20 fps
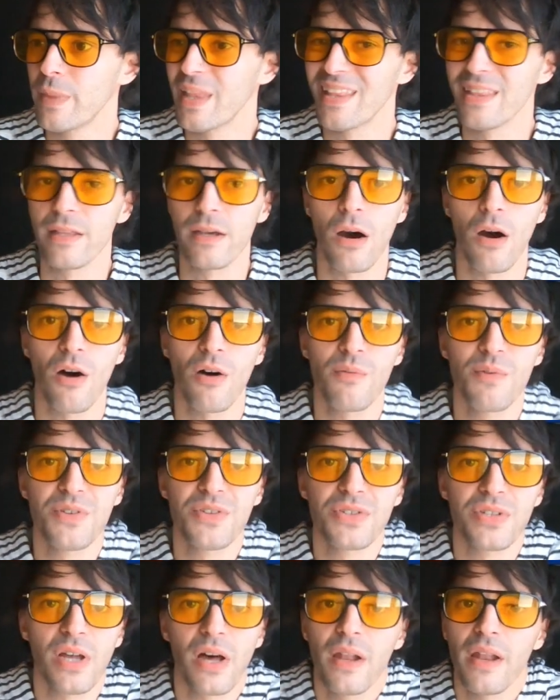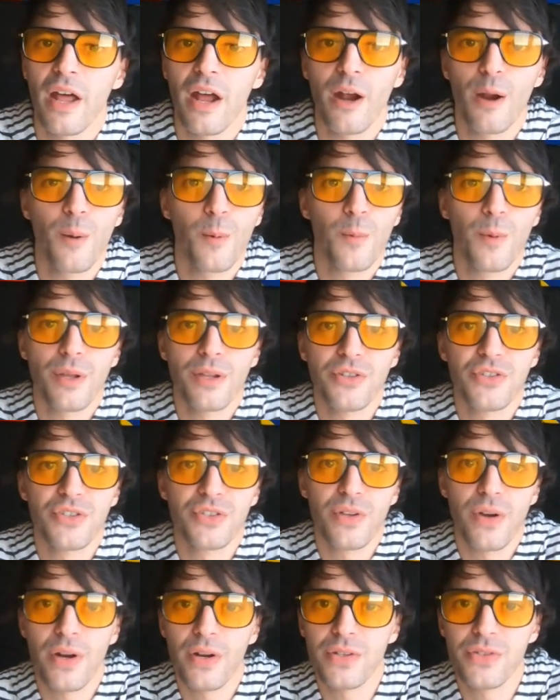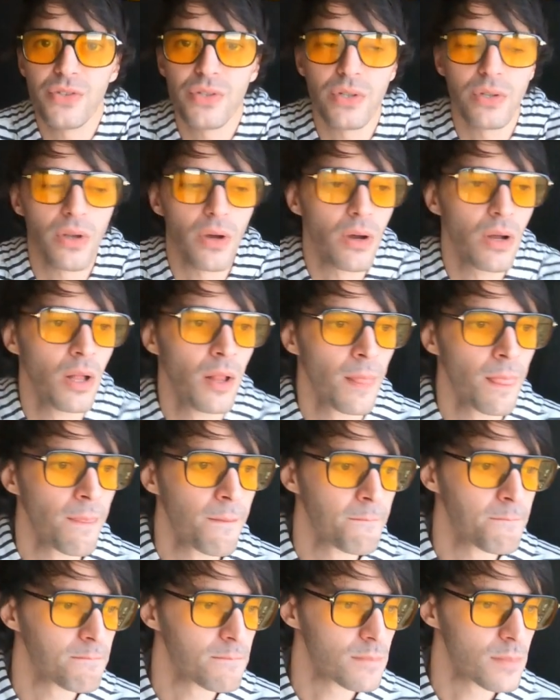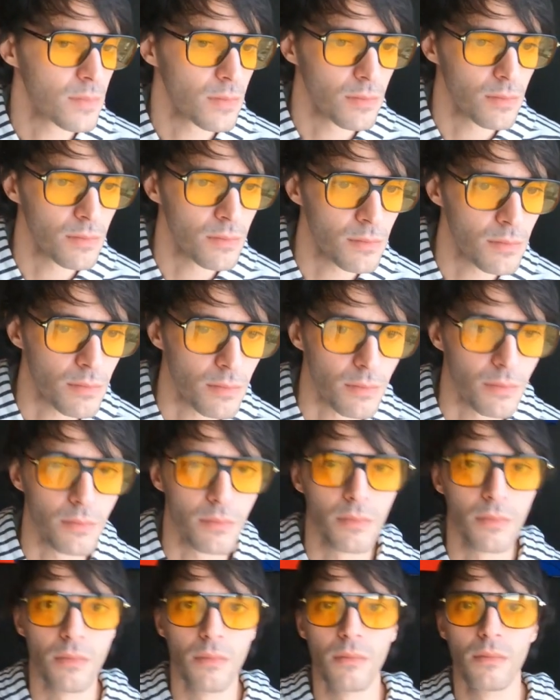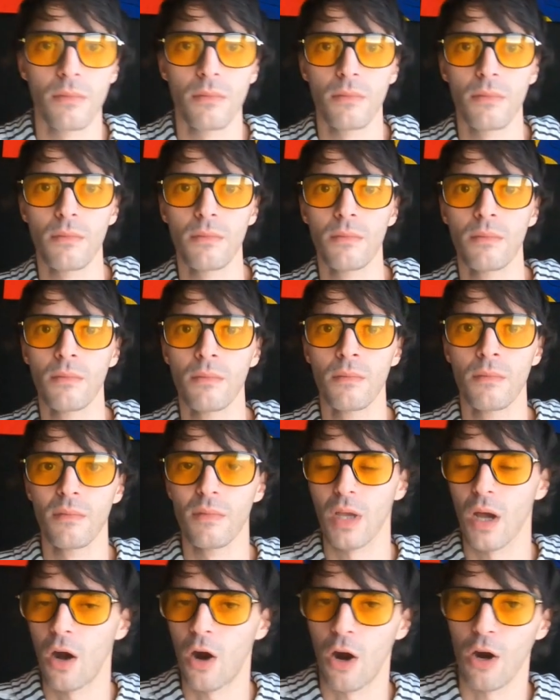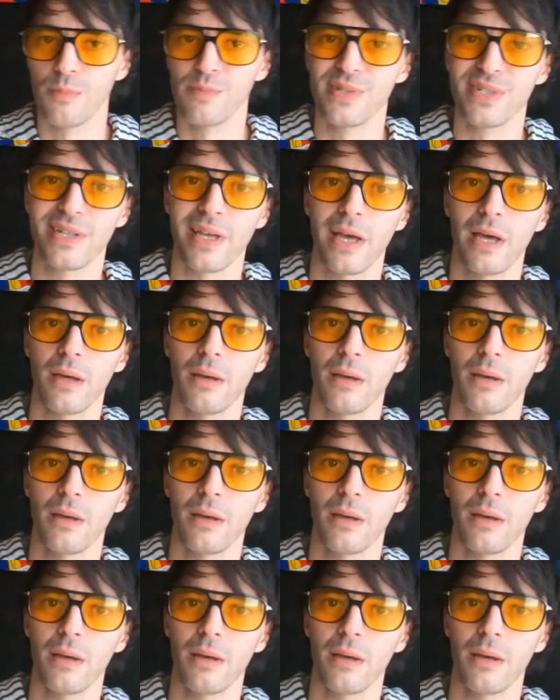And then all of a sudden, everybody starts, you know, arms